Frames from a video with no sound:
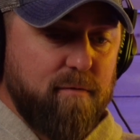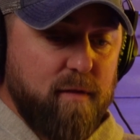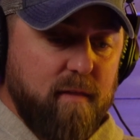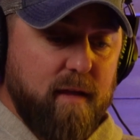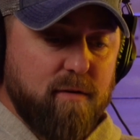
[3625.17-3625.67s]

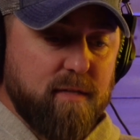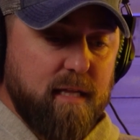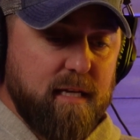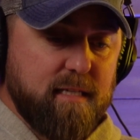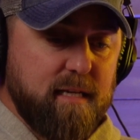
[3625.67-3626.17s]
everything that
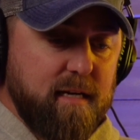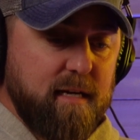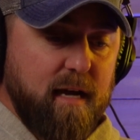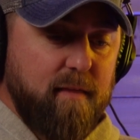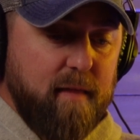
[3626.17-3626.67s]
goes like this.
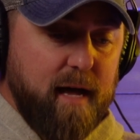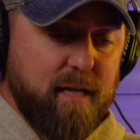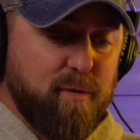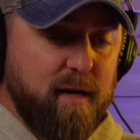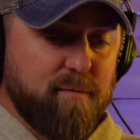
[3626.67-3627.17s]
And then
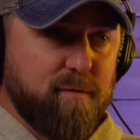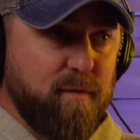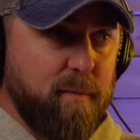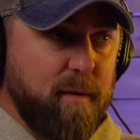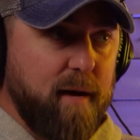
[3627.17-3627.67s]
that's what
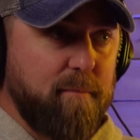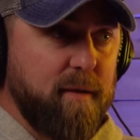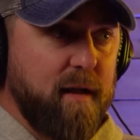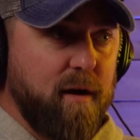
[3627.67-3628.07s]
helps flip it up.